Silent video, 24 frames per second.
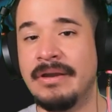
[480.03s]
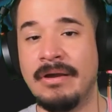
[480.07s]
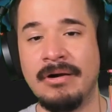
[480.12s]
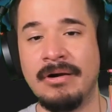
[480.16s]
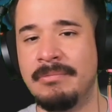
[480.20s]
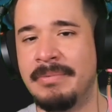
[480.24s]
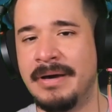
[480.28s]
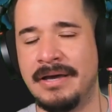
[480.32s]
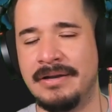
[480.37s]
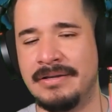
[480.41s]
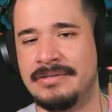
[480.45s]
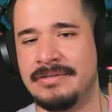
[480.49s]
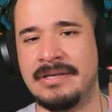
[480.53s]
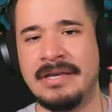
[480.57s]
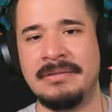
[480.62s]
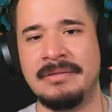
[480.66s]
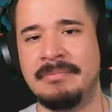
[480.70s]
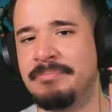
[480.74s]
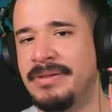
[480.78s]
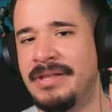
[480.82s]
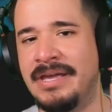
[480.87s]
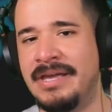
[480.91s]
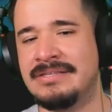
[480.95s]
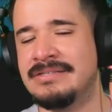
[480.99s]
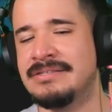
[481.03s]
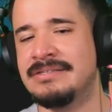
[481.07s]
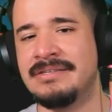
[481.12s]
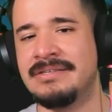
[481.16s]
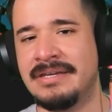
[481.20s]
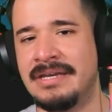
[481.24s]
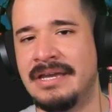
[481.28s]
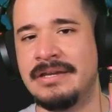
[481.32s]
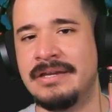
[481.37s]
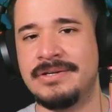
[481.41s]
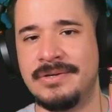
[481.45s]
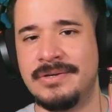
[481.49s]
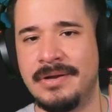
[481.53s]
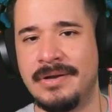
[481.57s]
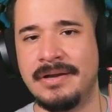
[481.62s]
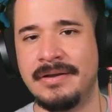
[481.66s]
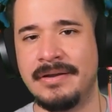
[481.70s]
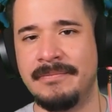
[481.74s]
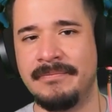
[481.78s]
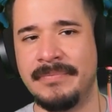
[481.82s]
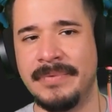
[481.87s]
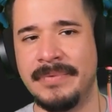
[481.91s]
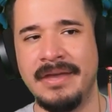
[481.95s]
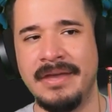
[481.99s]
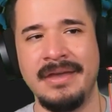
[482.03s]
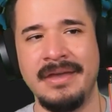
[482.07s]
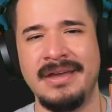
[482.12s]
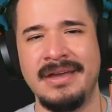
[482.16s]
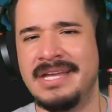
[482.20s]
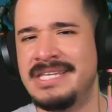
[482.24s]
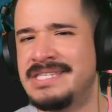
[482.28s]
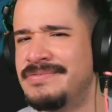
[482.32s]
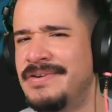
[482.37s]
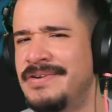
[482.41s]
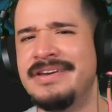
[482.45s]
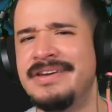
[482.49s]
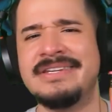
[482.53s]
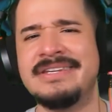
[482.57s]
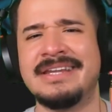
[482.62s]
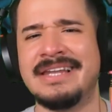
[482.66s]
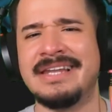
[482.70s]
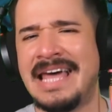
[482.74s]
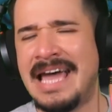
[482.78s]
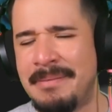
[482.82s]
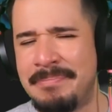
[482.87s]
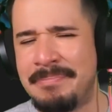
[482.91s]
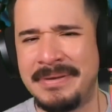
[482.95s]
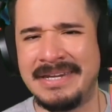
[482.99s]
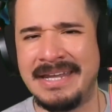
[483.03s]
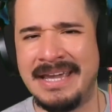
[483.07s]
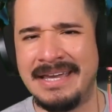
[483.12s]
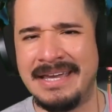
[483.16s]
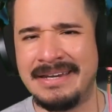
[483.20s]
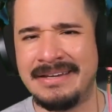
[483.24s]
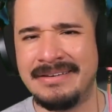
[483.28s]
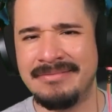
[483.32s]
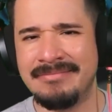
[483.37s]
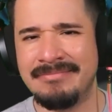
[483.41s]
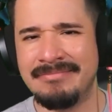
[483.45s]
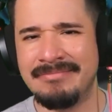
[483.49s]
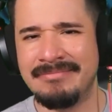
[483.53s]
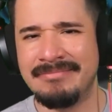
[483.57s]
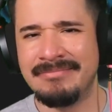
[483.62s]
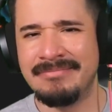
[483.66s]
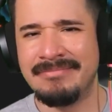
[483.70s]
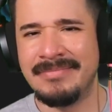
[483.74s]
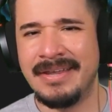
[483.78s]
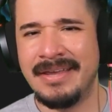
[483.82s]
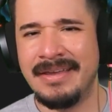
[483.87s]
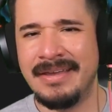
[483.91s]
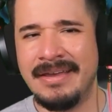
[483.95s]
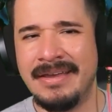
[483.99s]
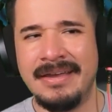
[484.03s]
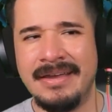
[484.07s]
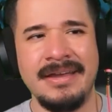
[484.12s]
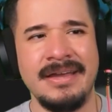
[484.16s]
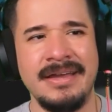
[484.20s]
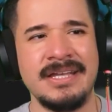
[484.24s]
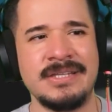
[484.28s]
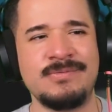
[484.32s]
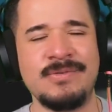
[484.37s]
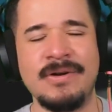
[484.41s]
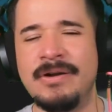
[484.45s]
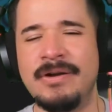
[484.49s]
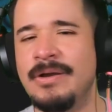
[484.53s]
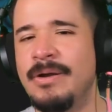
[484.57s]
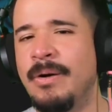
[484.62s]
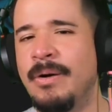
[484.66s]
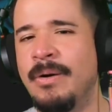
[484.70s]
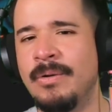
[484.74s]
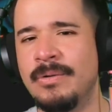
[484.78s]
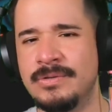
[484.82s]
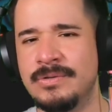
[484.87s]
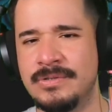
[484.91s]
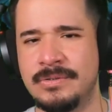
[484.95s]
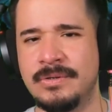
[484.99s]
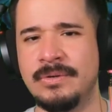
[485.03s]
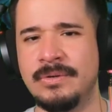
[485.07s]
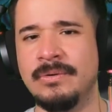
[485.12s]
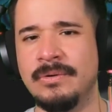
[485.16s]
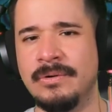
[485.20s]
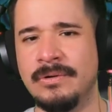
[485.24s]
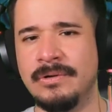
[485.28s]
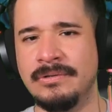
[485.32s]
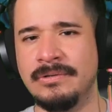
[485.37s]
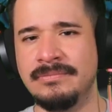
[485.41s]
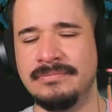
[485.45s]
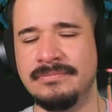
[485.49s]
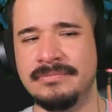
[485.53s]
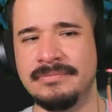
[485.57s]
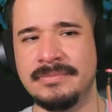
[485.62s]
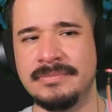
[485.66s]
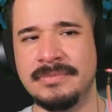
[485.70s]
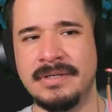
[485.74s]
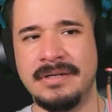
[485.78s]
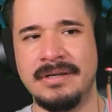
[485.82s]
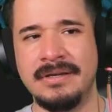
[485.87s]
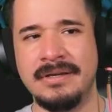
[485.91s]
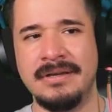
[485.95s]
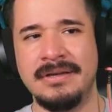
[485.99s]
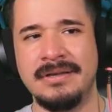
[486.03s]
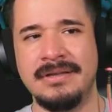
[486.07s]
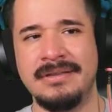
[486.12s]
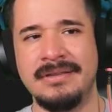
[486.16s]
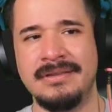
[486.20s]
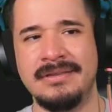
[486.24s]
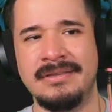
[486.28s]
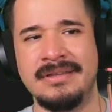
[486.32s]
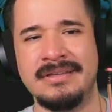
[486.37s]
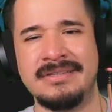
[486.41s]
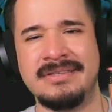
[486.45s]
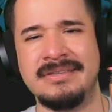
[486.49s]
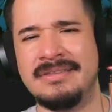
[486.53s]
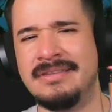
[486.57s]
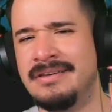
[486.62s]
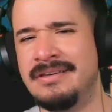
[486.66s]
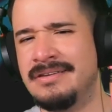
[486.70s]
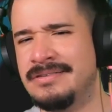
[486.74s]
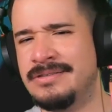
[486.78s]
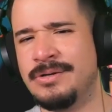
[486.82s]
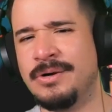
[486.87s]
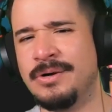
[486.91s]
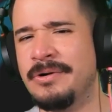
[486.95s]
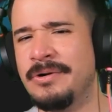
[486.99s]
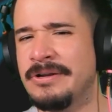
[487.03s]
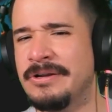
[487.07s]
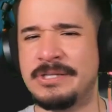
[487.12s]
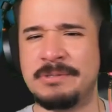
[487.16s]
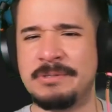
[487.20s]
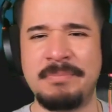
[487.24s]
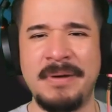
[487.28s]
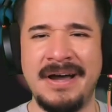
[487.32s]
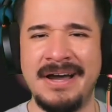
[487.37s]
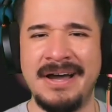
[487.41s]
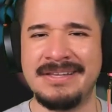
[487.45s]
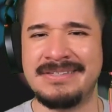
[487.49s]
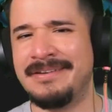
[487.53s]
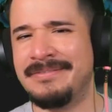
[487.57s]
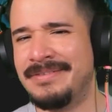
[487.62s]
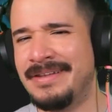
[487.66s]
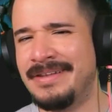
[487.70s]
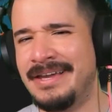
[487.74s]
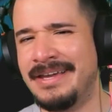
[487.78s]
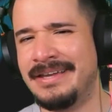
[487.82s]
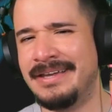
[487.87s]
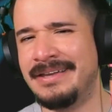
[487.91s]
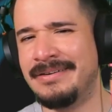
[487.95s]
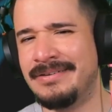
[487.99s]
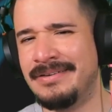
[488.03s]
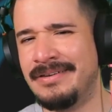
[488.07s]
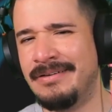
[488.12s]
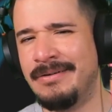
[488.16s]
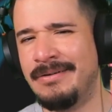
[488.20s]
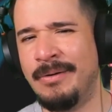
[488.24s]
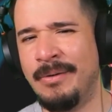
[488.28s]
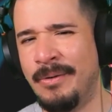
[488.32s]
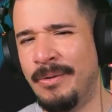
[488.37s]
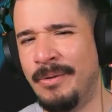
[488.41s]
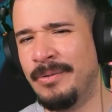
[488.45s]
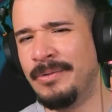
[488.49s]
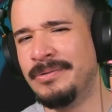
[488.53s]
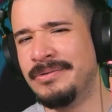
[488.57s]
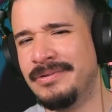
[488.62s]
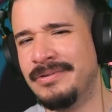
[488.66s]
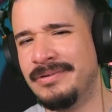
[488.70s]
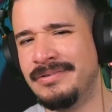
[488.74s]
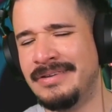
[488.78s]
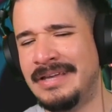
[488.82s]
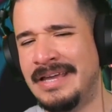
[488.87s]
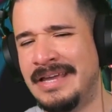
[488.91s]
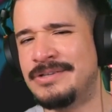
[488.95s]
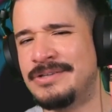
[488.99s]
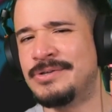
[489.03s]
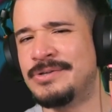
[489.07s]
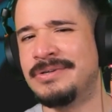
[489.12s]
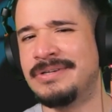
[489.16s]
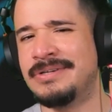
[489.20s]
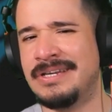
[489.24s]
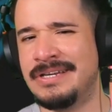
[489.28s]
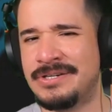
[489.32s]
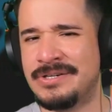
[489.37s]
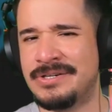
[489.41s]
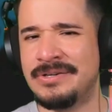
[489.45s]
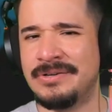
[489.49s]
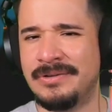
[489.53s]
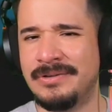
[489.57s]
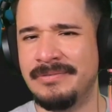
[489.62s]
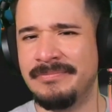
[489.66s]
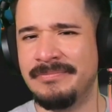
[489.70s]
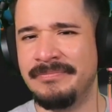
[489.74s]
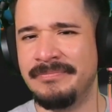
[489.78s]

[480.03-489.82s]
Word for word: about it and places to get drunk. It's very dilapidated. It's very old school. The the tourist spots are like old and traditional